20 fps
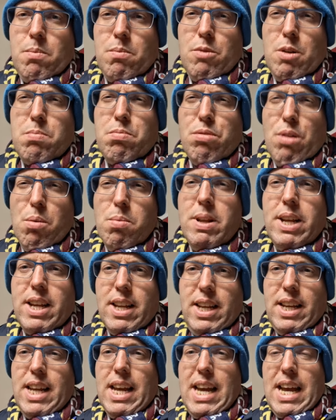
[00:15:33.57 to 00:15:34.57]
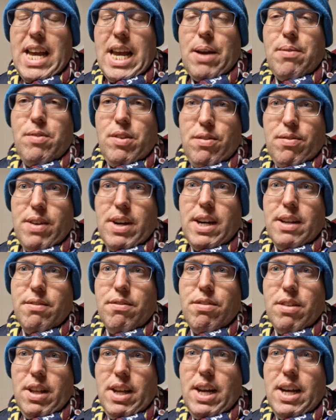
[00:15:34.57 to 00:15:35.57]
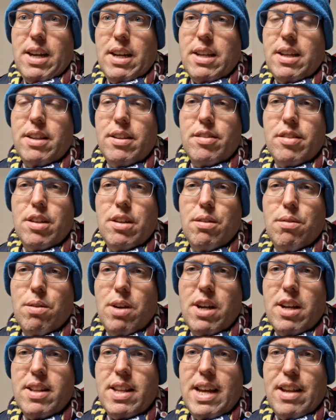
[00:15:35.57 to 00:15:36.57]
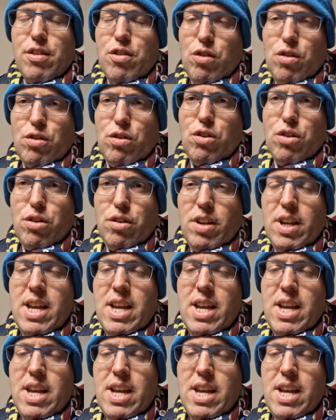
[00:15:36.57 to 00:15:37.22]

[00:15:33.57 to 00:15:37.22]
We're probably going to get a hefty fine for that, so that's not good.